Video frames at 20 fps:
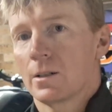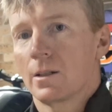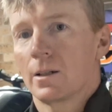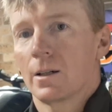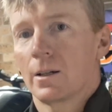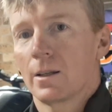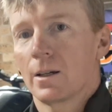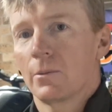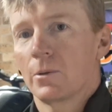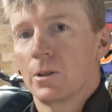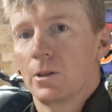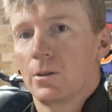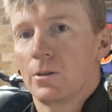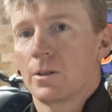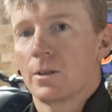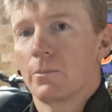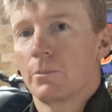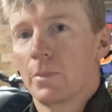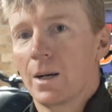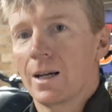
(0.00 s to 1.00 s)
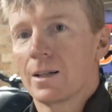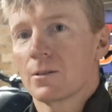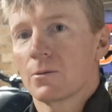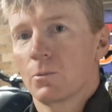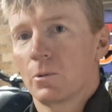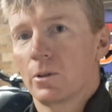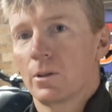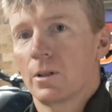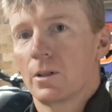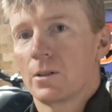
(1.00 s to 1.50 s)
They'll be using
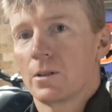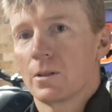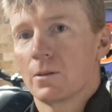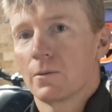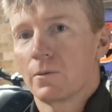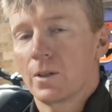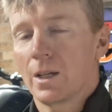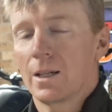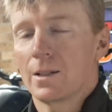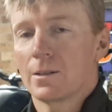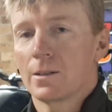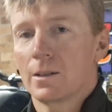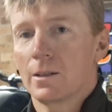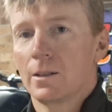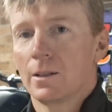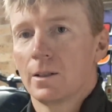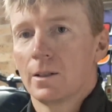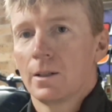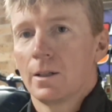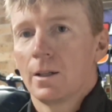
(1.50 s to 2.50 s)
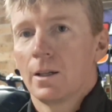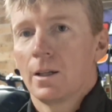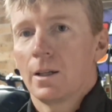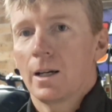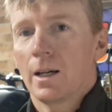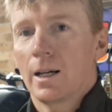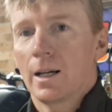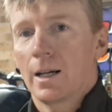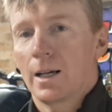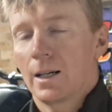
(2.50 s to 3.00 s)
buzzwords and fancy
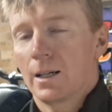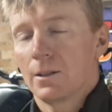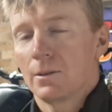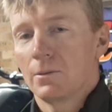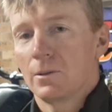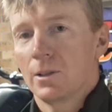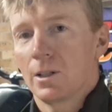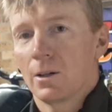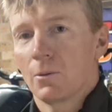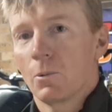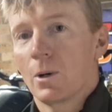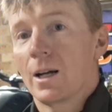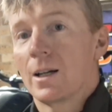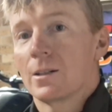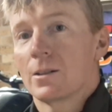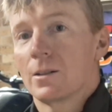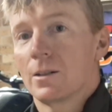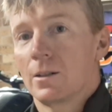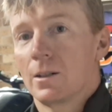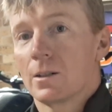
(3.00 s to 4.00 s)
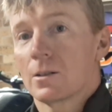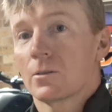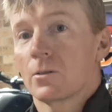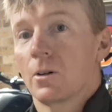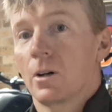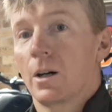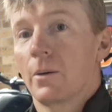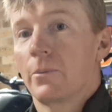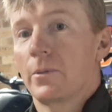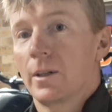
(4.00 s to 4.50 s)
ways to
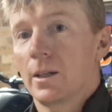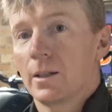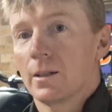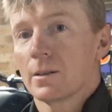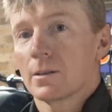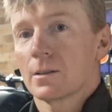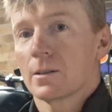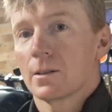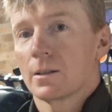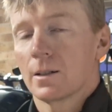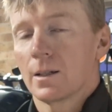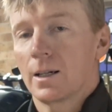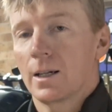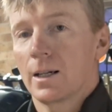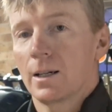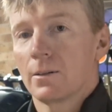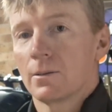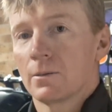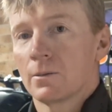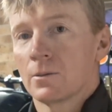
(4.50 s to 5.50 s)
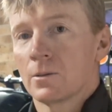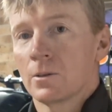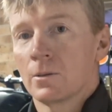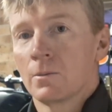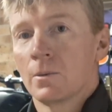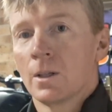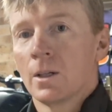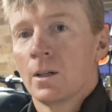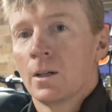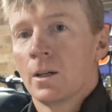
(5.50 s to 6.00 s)
describe things, to